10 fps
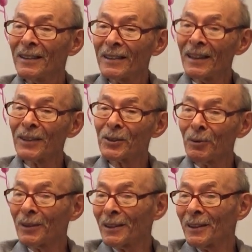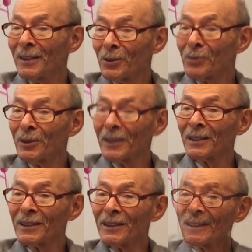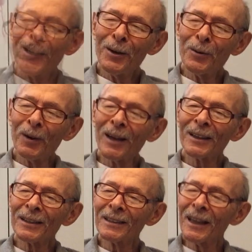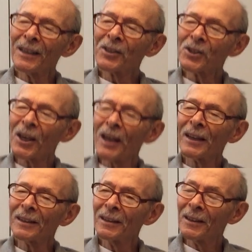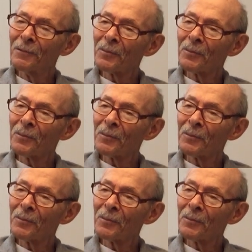Uh, That's yeah. what it is, really. Well, they said